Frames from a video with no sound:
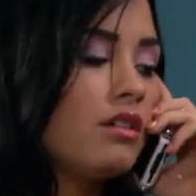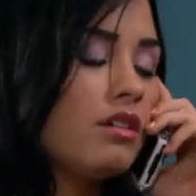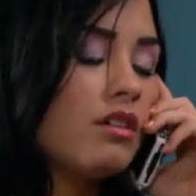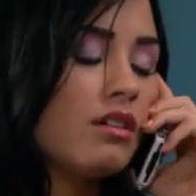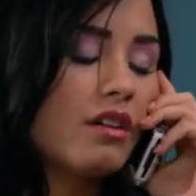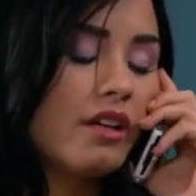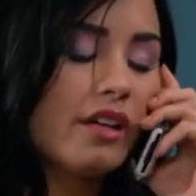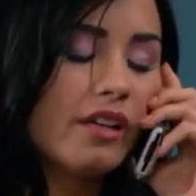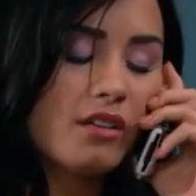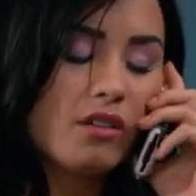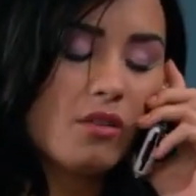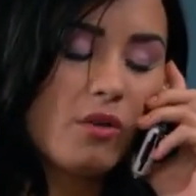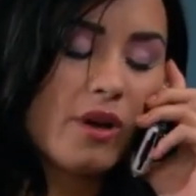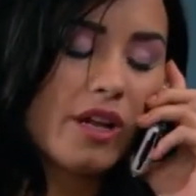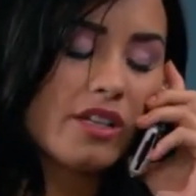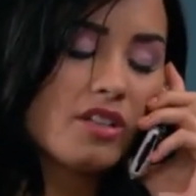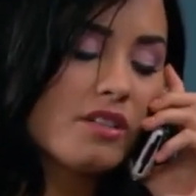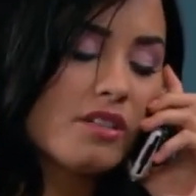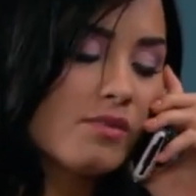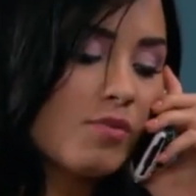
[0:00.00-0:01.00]
I know.
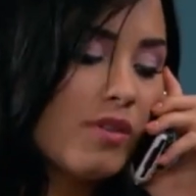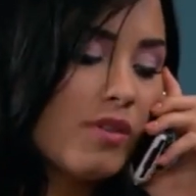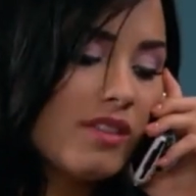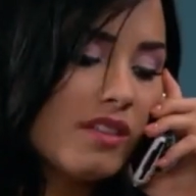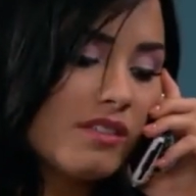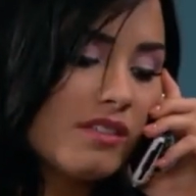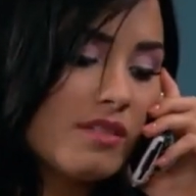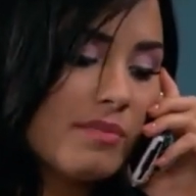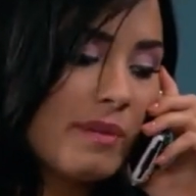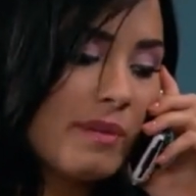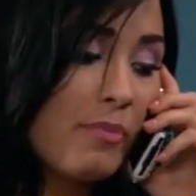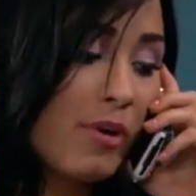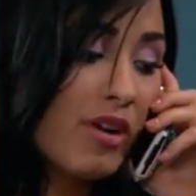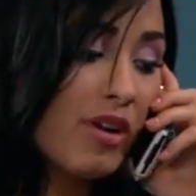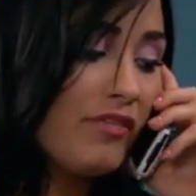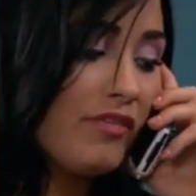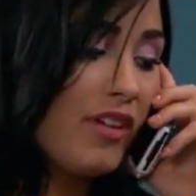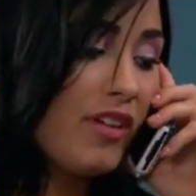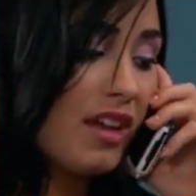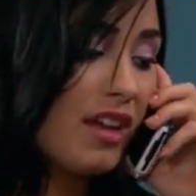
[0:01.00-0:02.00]
I just want this to be
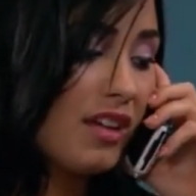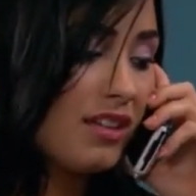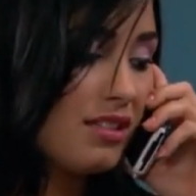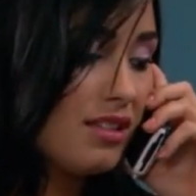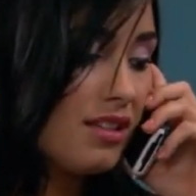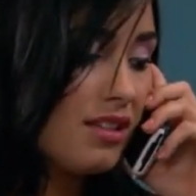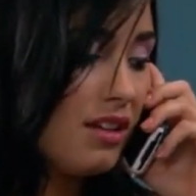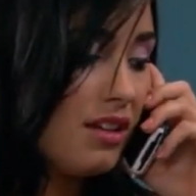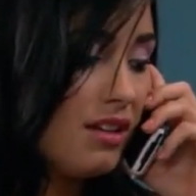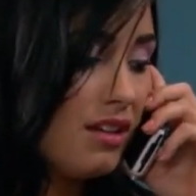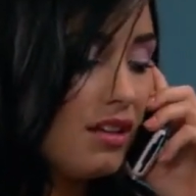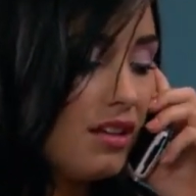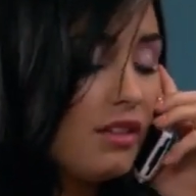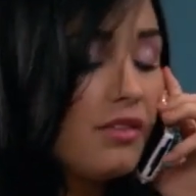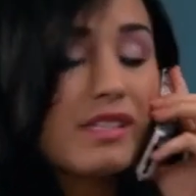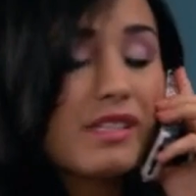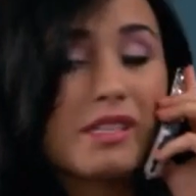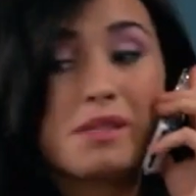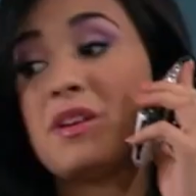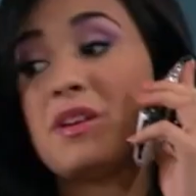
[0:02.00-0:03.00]
perfect. You know,
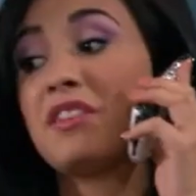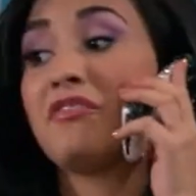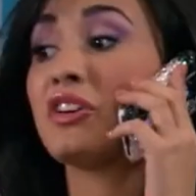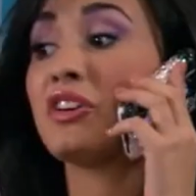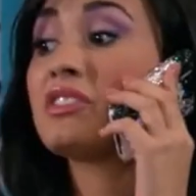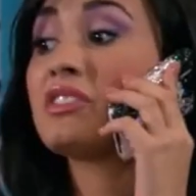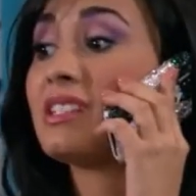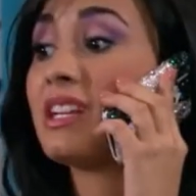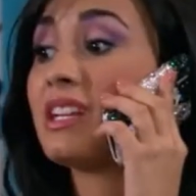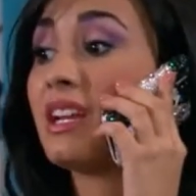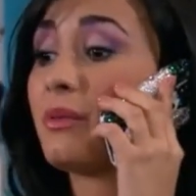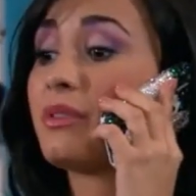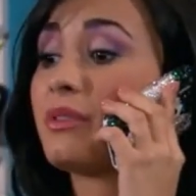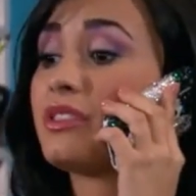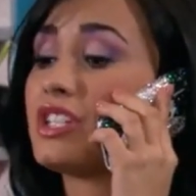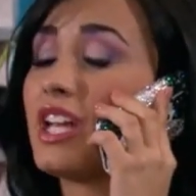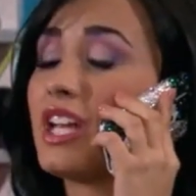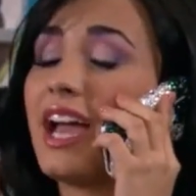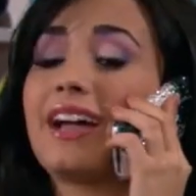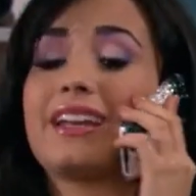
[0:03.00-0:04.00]
this is my first date with
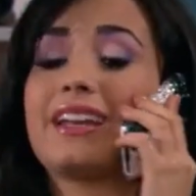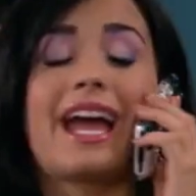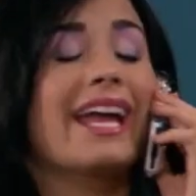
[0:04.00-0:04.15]
Chad.